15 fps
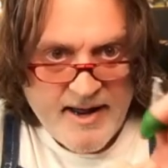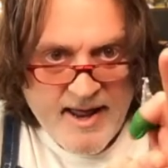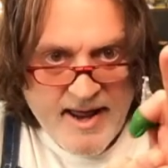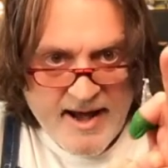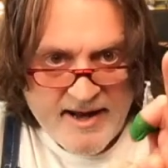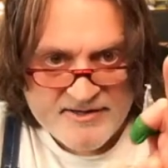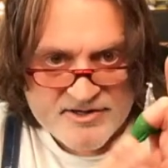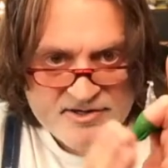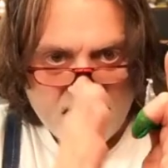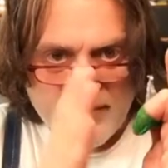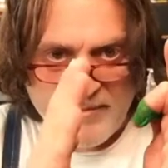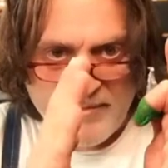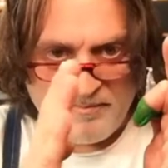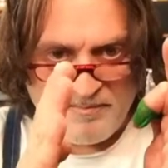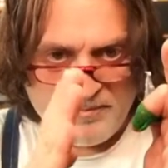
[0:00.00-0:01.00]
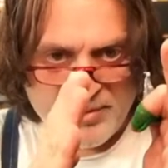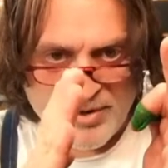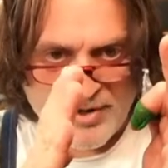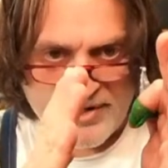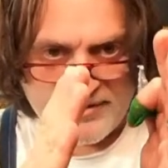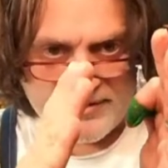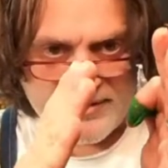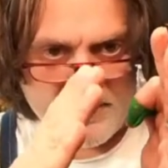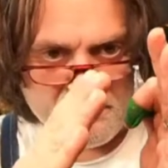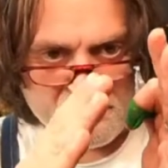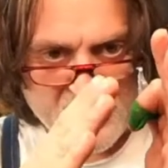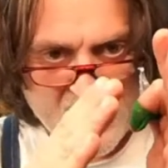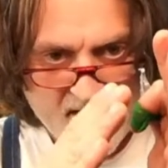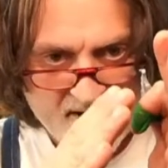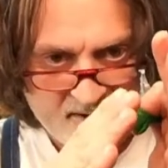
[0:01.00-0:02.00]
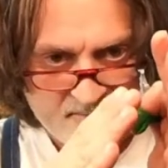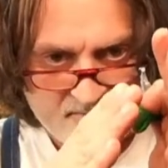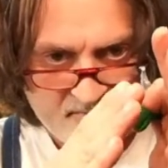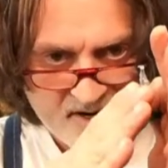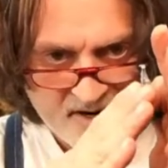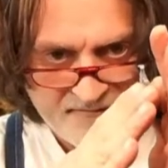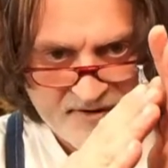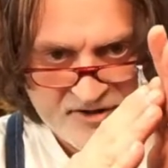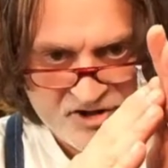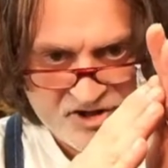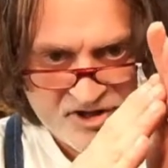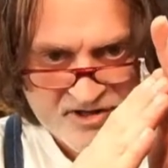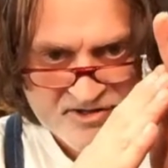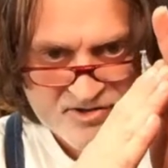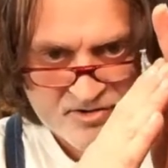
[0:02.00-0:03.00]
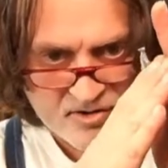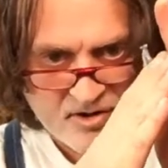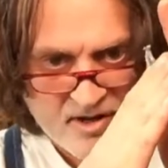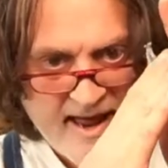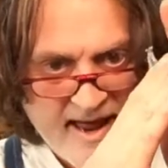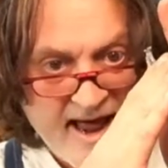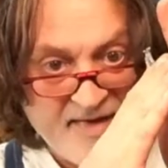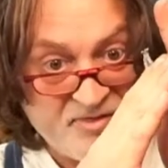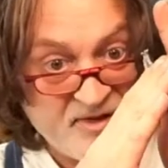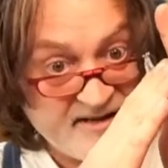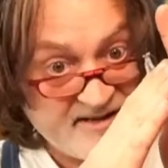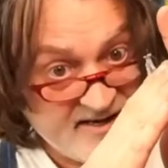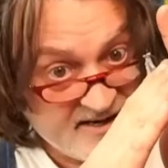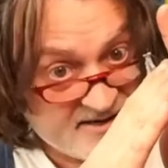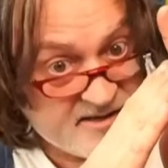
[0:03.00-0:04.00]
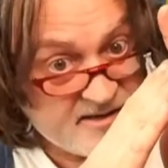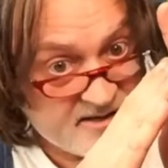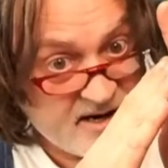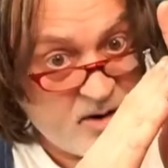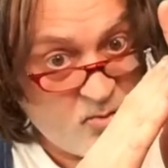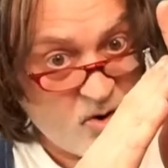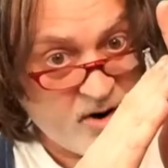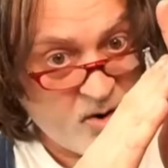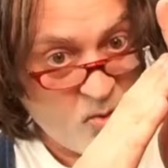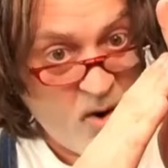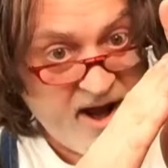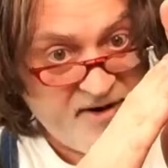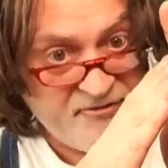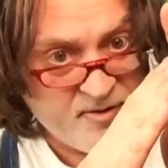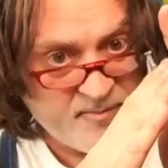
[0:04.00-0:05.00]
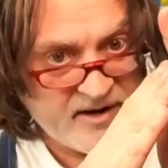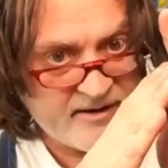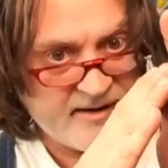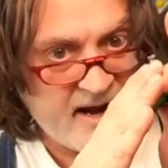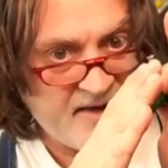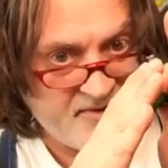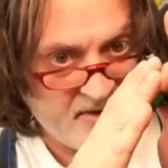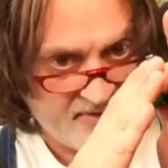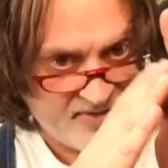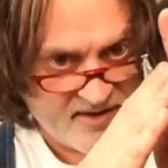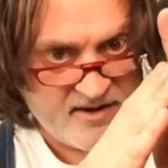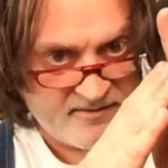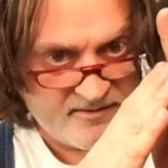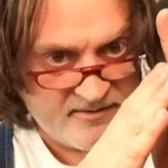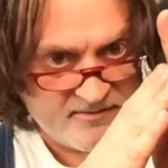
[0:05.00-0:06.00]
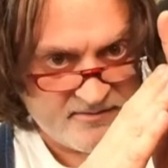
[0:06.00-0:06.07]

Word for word: And so I put the bottom of the chisel at the distance I want away from it, and then that